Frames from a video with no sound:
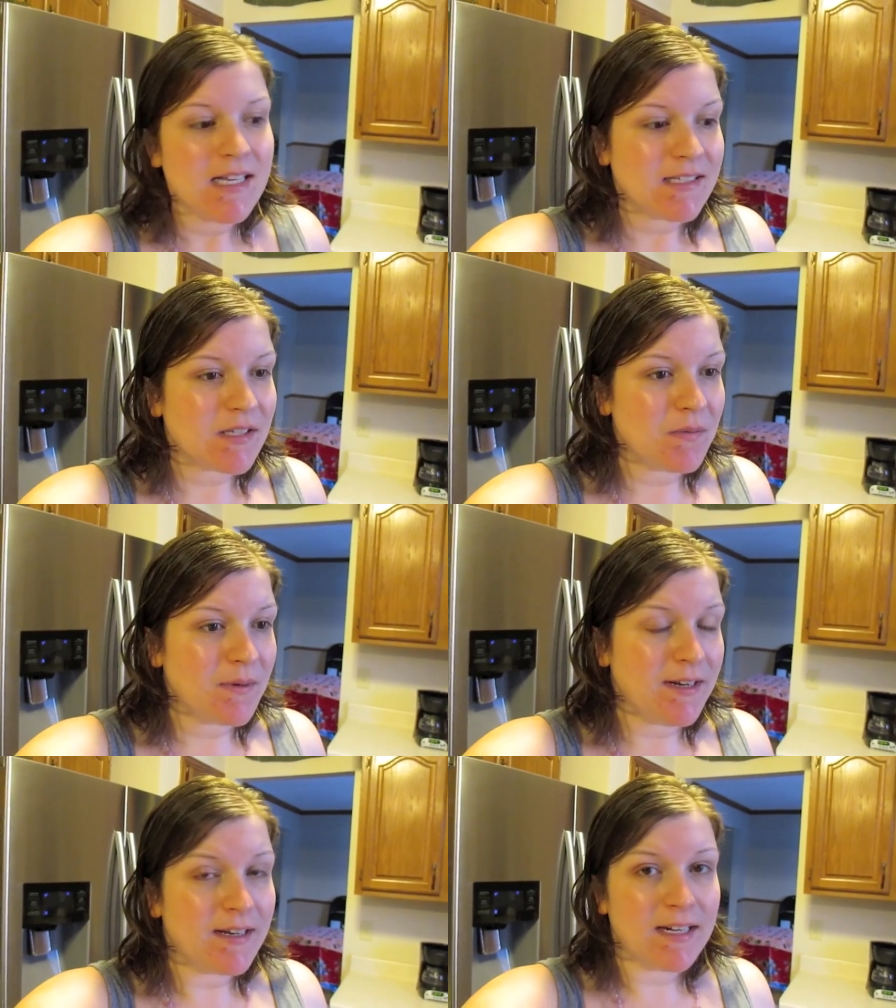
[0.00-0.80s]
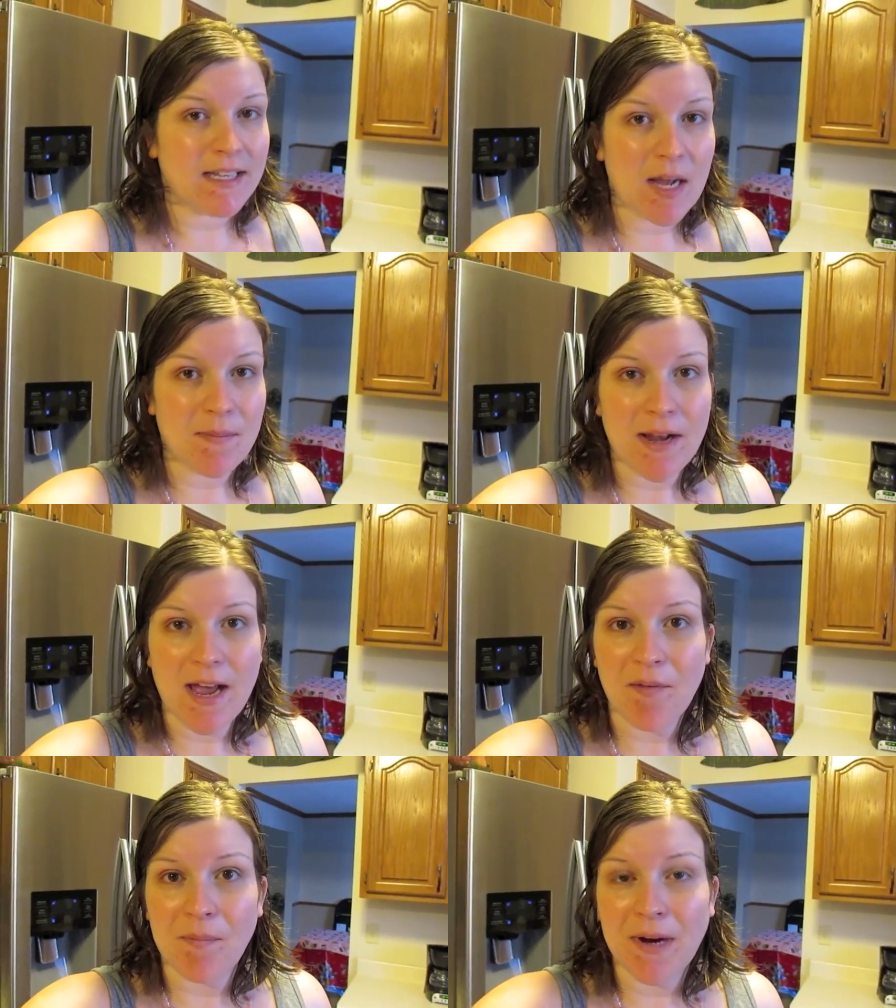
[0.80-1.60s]
So we are going to get up and
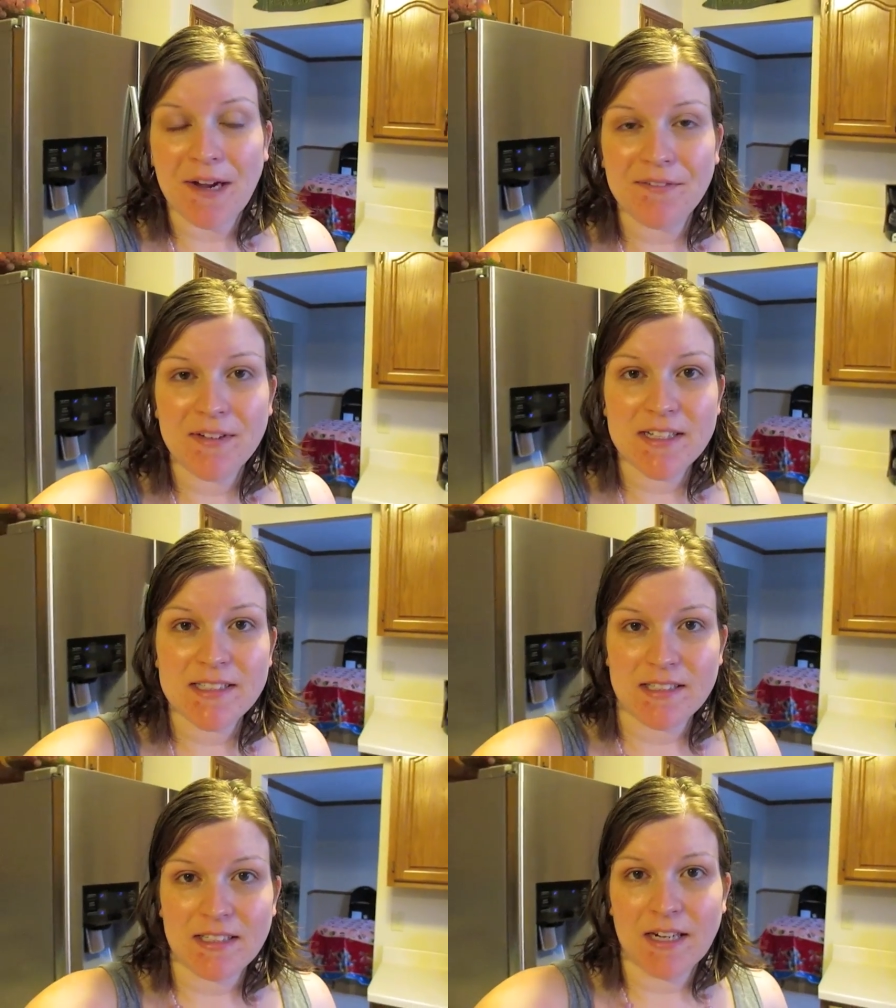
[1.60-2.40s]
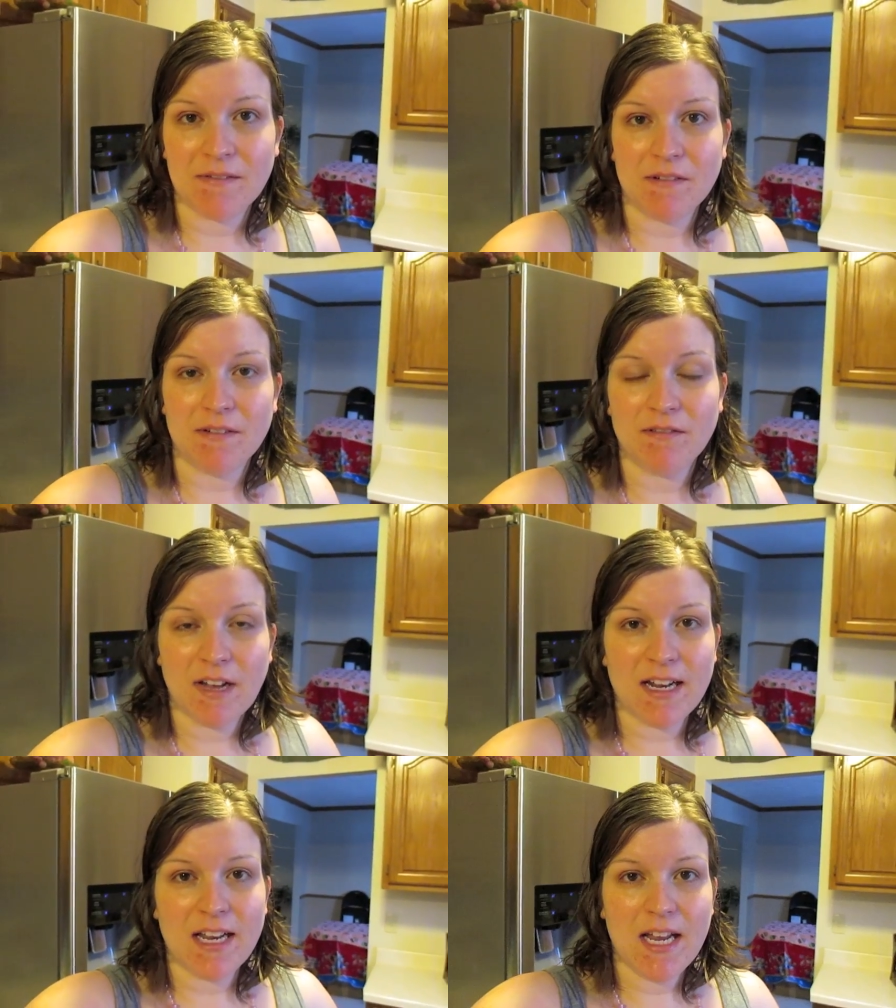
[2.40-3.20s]
have breakfast and get everyone
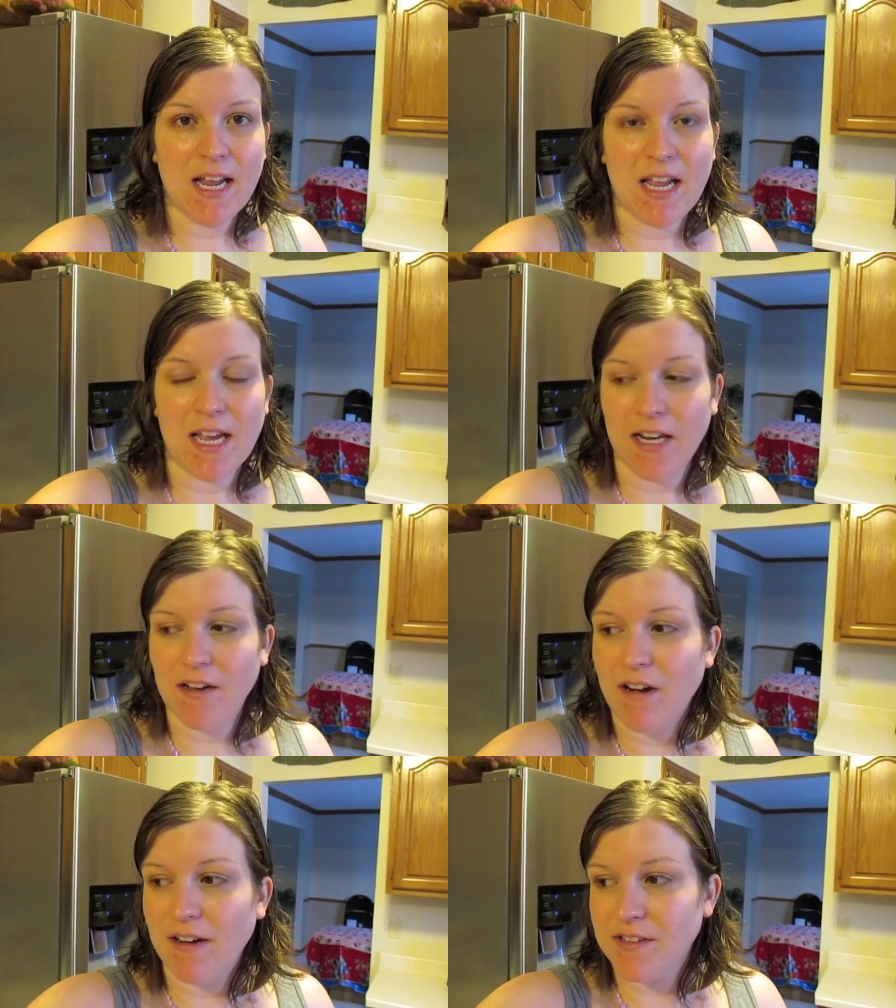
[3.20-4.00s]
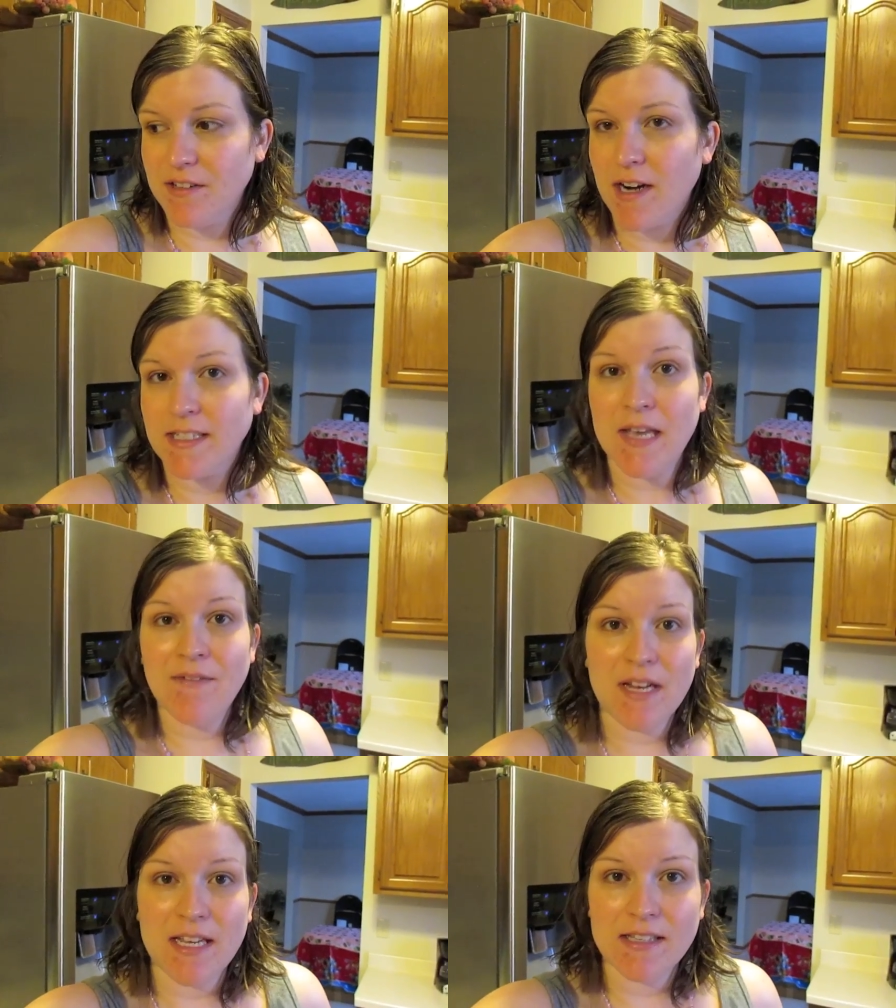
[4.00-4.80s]
ready and go out and do our
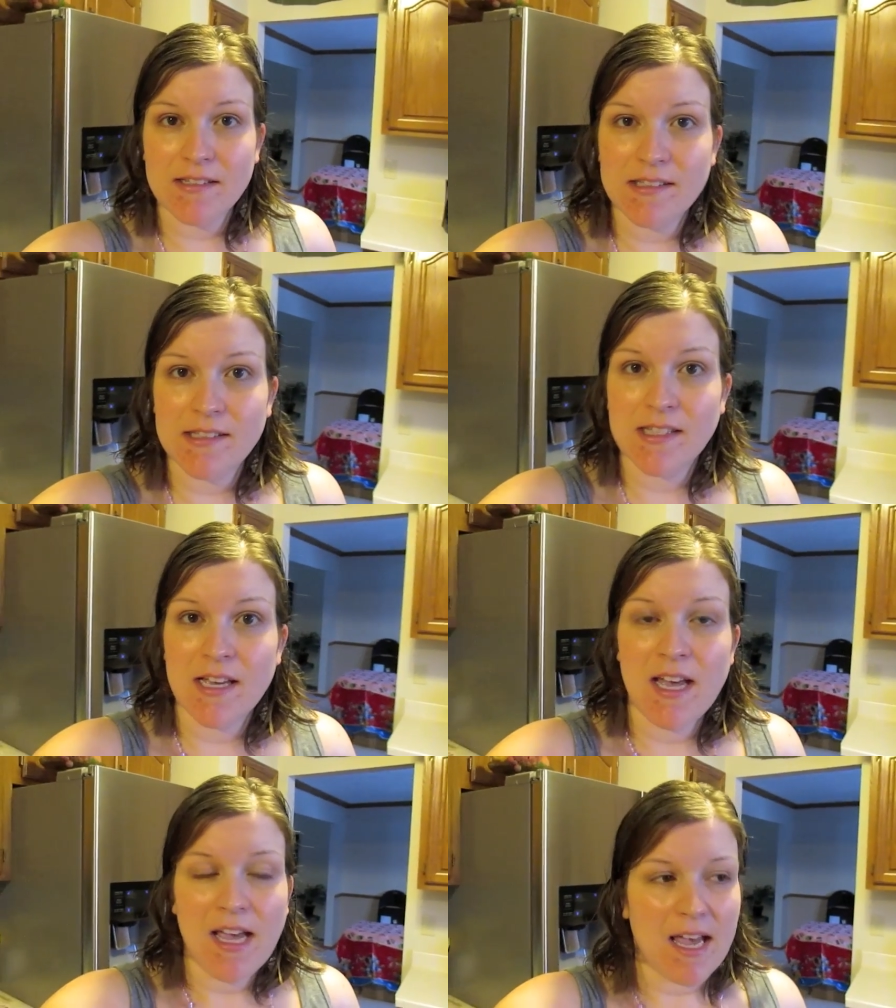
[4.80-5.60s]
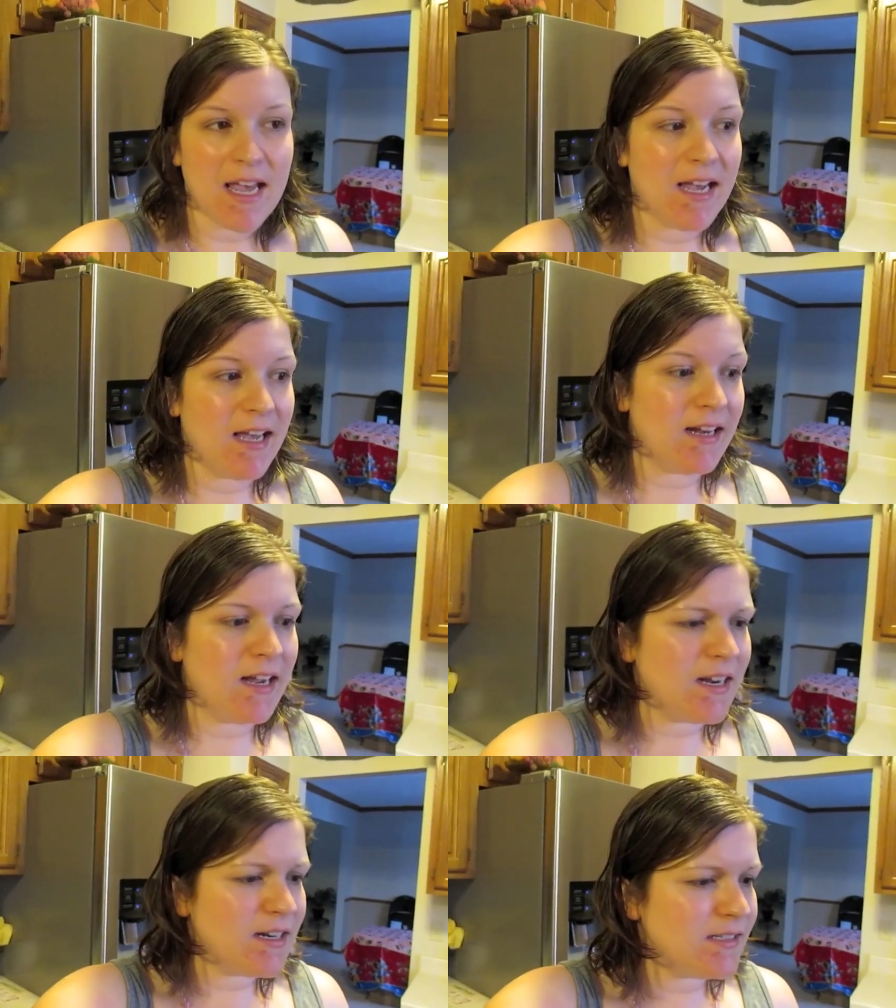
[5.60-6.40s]
activities. And
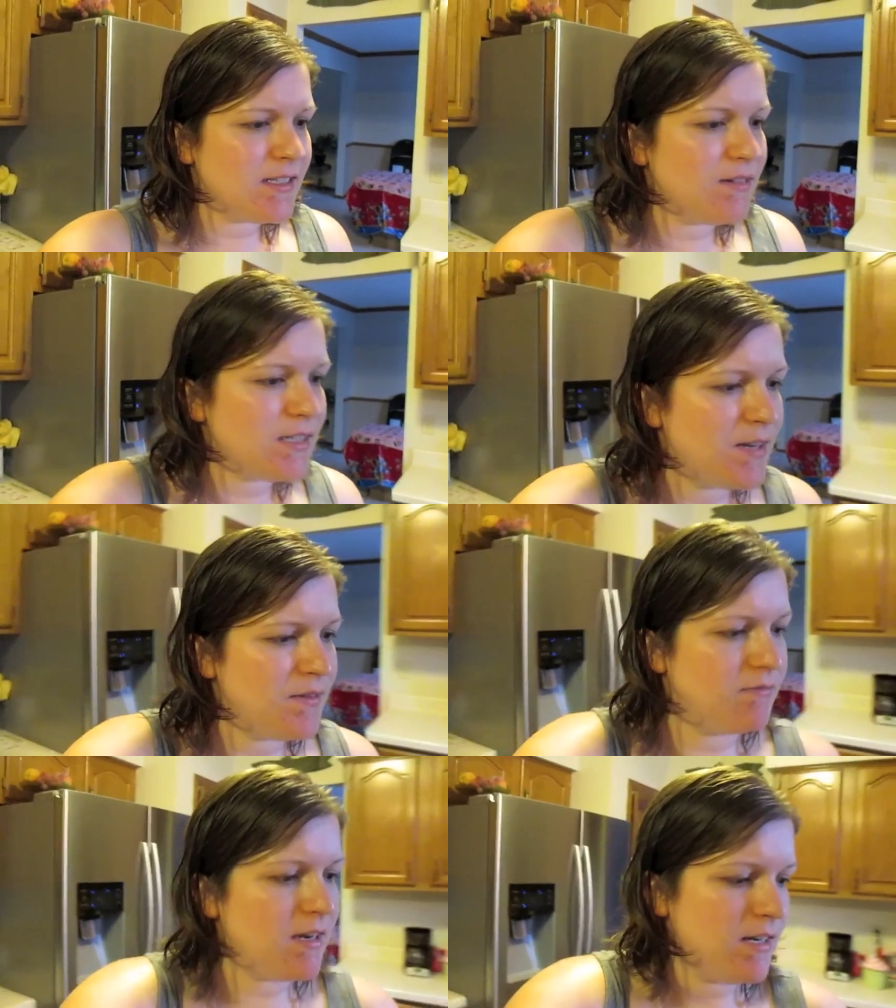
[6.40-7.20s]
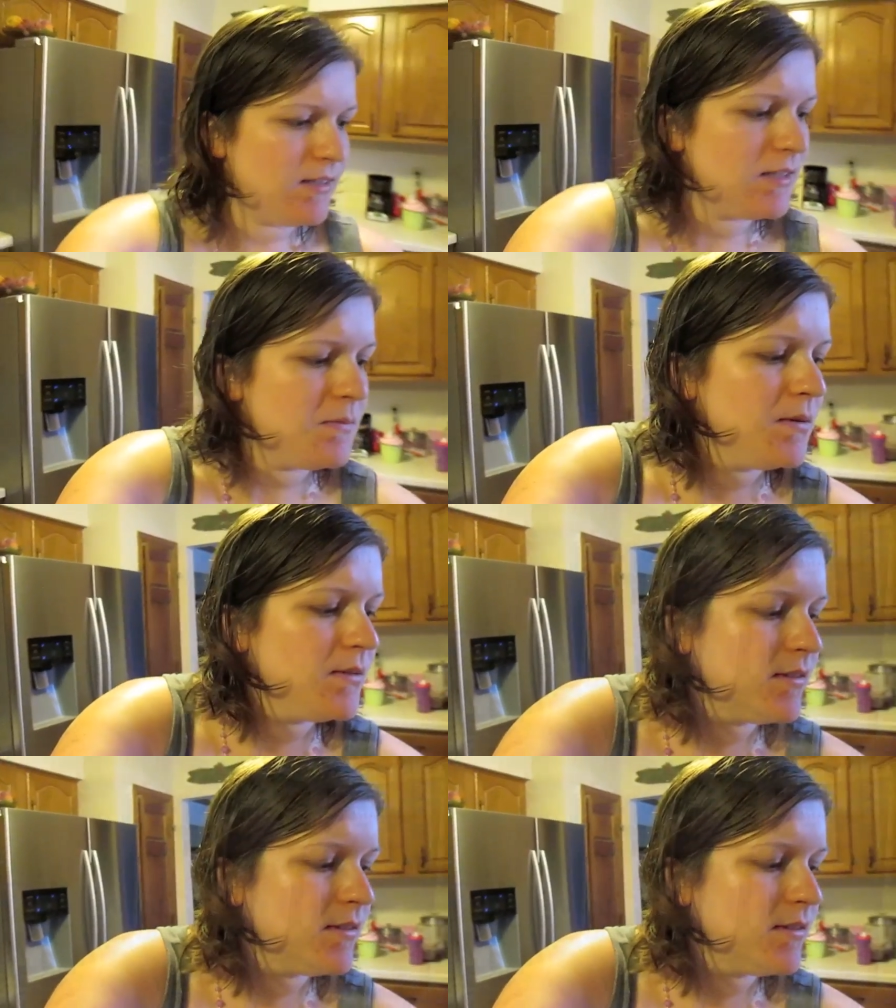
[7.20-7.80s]
I'm going to see what time the rain is supposed